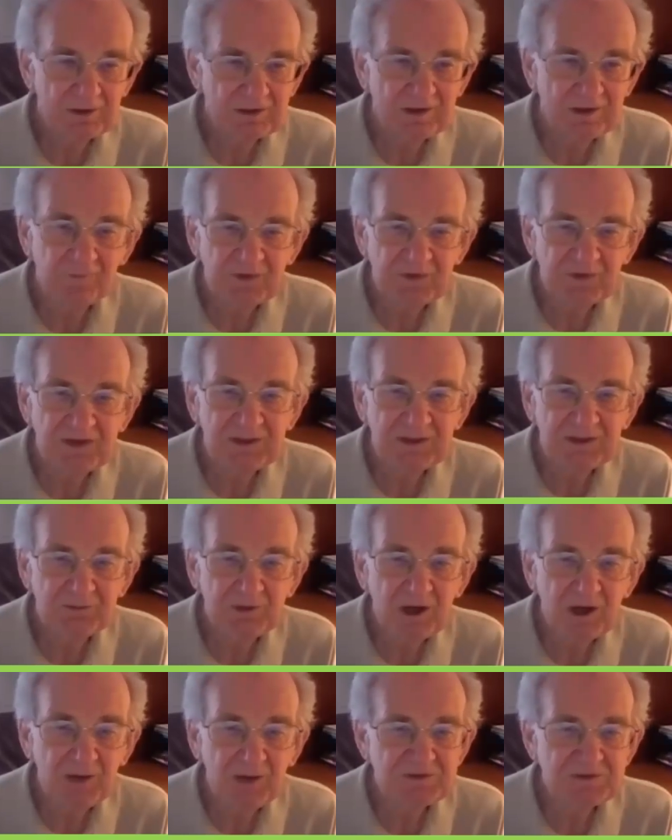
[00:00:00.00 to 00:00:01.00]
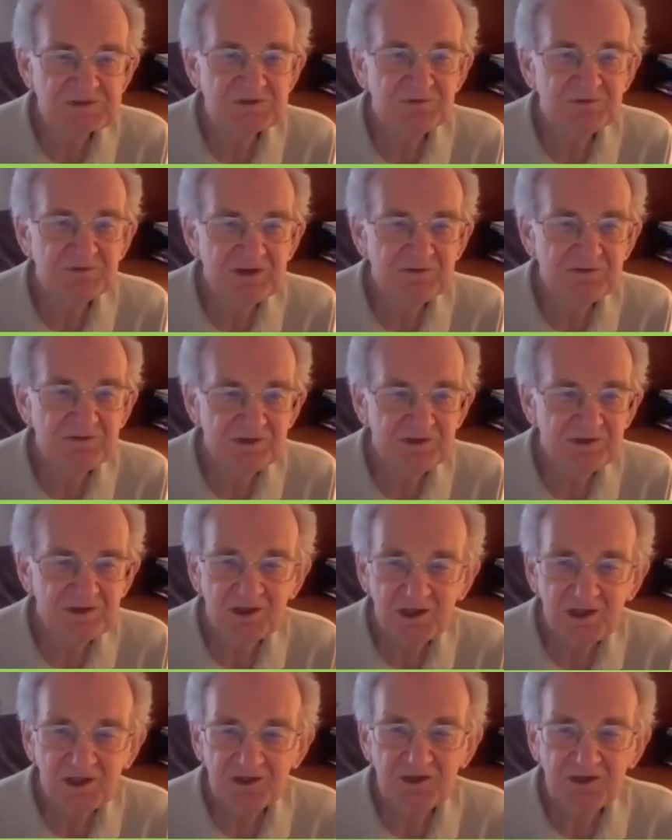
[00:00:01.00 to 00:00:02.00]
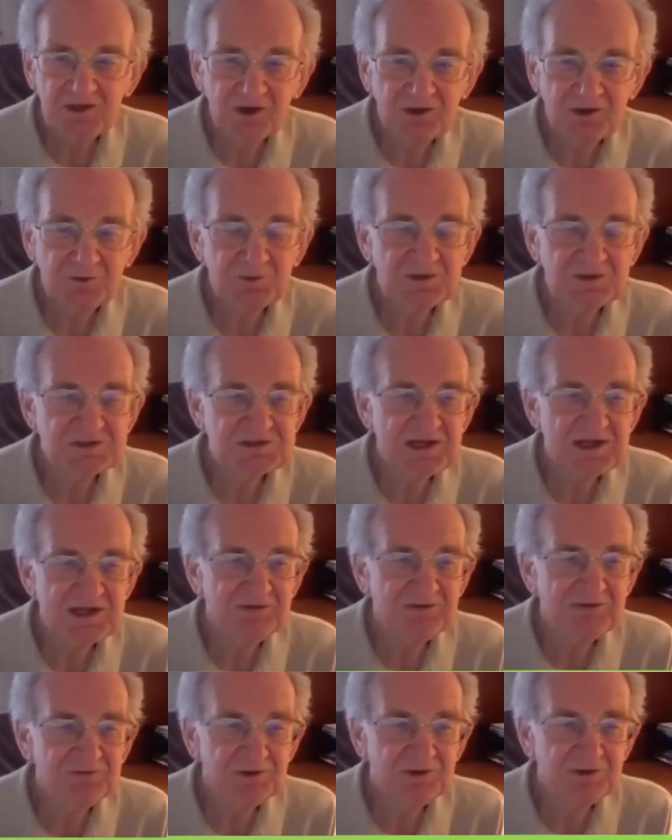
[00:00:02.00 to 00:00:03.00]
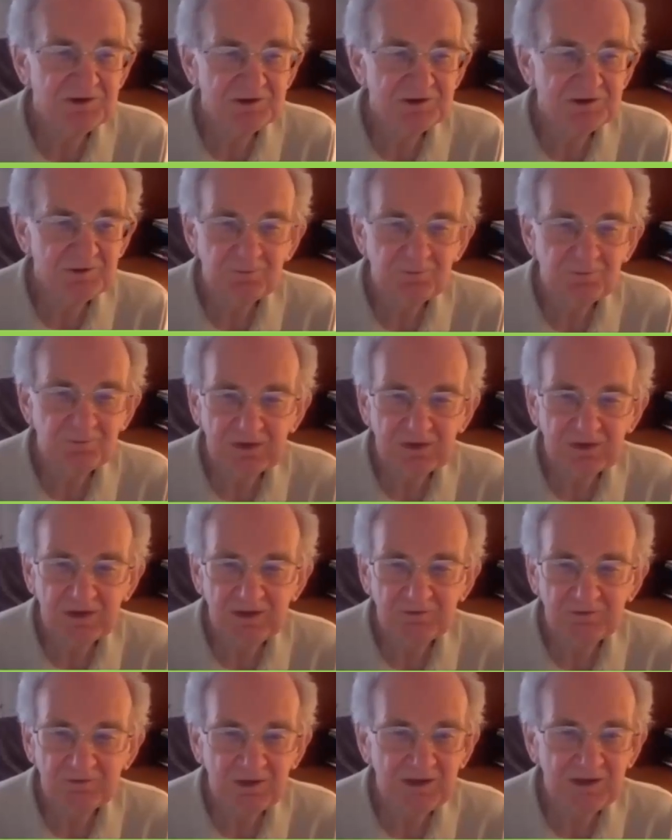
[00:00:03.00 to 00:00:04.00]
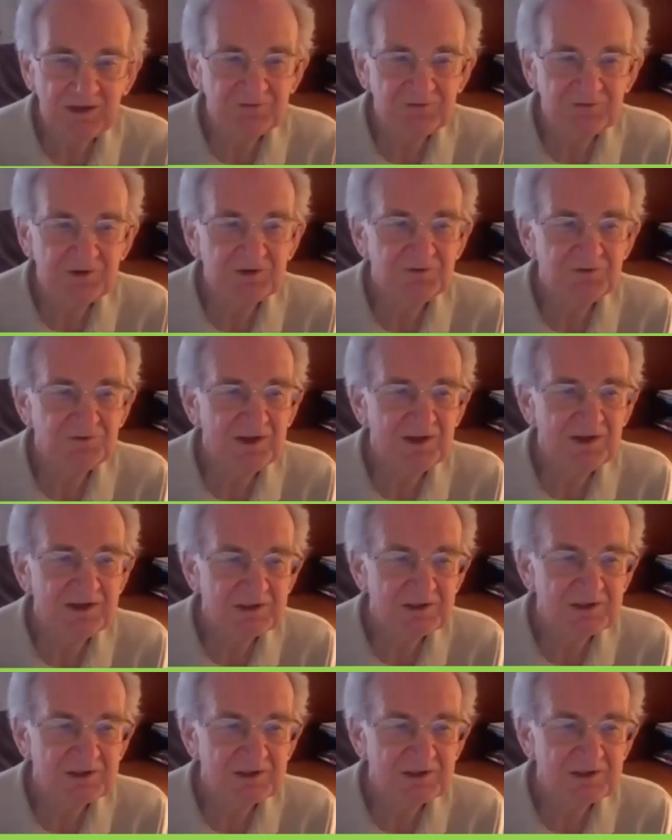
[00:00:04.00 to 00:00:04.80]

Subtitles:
get them copies of any of the documents after the fact.